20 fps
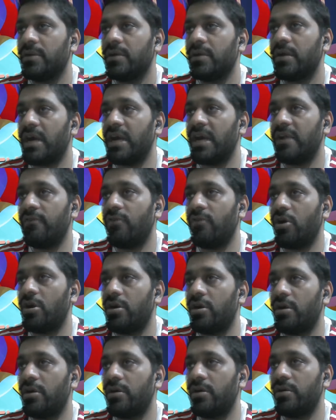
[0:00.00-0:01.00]
Kyle
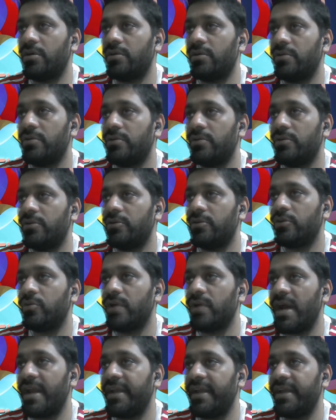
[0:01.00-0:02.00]
Walker to
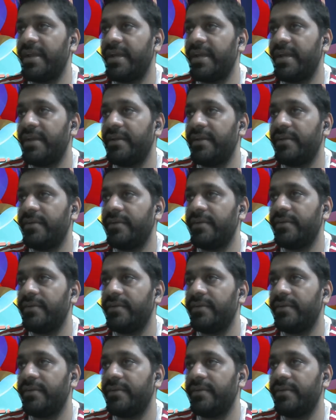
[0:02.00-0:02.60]
Harry Kane.